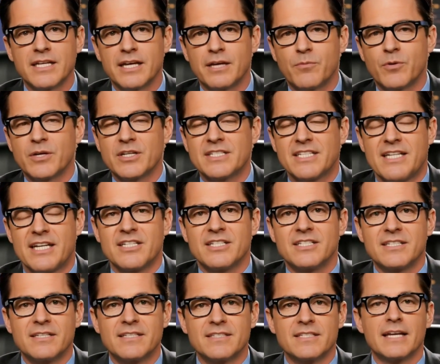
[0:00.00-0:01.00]
in which
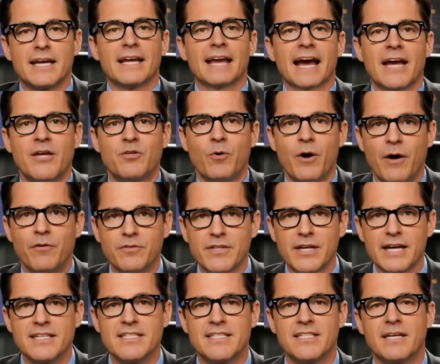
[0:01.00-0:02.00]
citizens elect
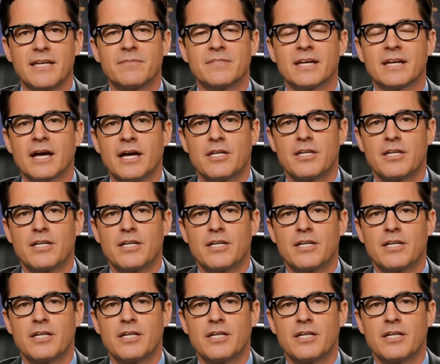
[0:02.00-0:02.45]
representatives